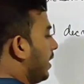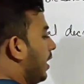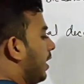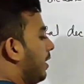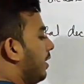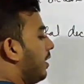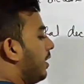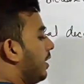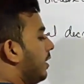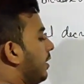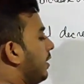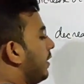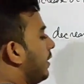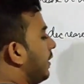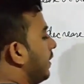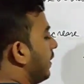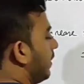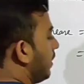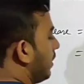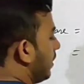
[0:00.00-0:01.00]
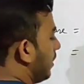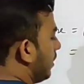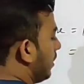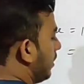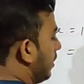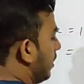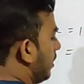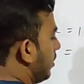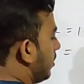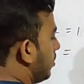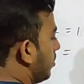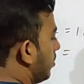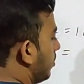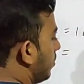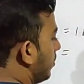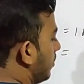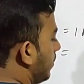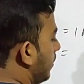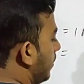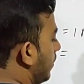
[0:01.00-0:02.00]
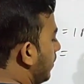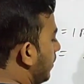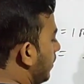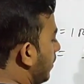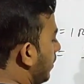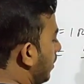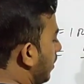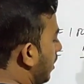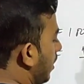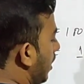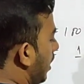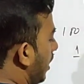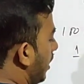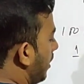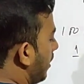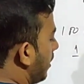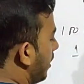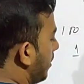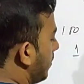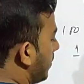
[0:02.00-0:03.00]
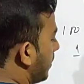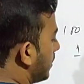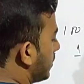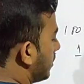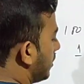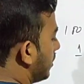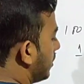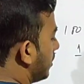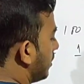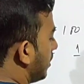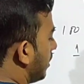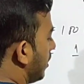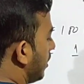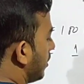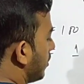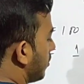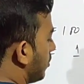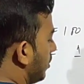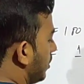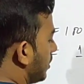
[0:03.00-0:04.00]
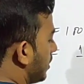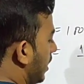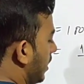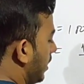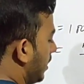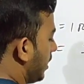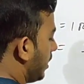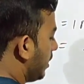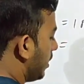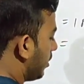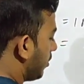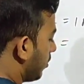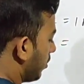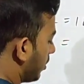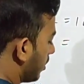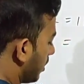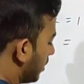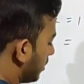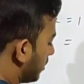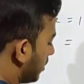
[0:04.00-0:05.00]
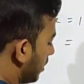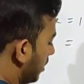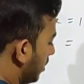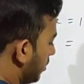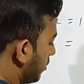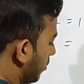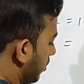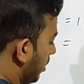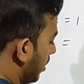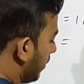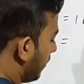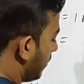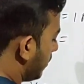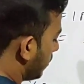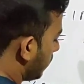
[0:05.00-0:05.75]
100 into 100%. So this 100 got cancelled, so left